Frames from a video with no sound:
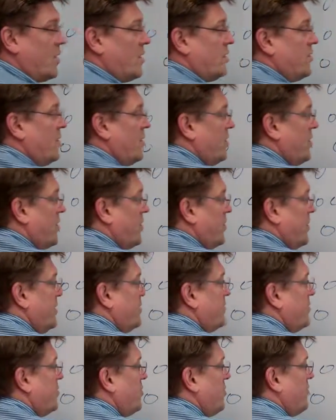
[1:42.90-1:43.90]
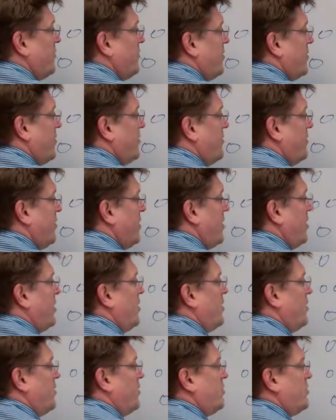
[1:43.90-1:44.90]
Sorry, log base 2 of
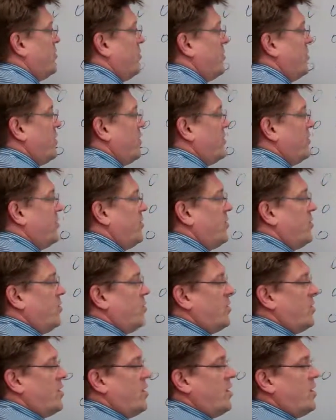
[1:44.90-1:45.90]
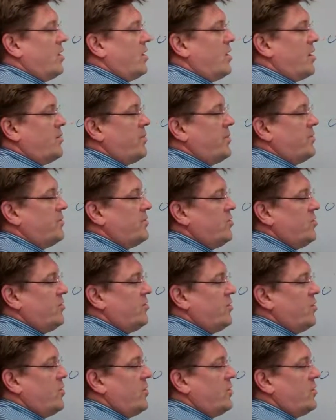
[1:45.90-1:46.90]
2 to the 2. Log base 2 of
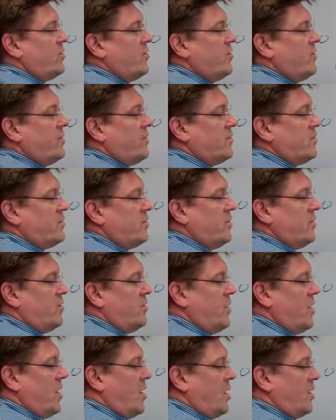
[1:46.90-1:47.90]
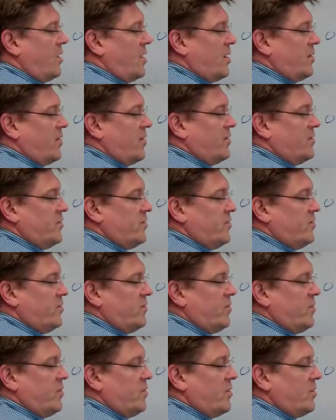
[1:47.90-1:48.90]
2 to the 2 equals 2. Log base 2 of
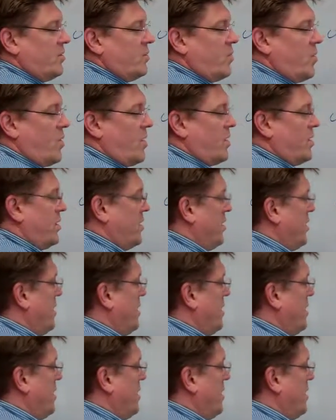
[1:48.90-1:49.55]
2 equals 1.